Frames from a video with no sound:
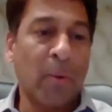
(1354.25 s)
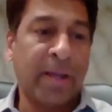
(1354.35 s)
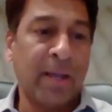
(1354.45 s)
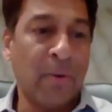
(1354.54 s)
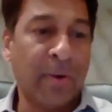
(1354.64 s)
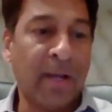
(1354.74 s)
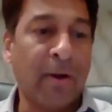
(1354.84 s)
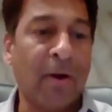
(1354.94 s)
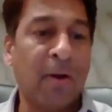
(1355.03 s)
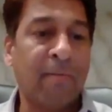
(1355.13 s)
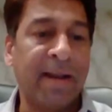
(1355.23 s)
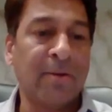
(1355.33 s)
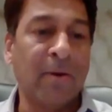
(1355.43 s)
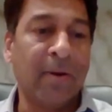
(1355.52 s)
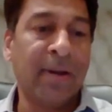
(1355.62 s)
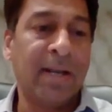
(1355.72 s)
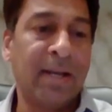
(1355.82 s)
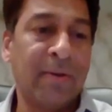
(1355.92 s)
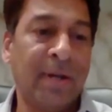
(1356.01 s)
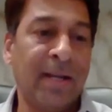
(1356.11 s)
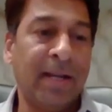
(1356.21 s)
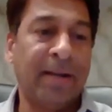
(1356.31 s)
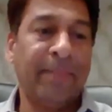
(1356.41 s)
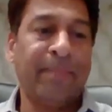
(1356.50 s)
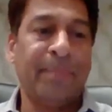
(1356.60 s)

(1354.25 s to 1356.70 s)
Okay, okay, all right, all right, all right.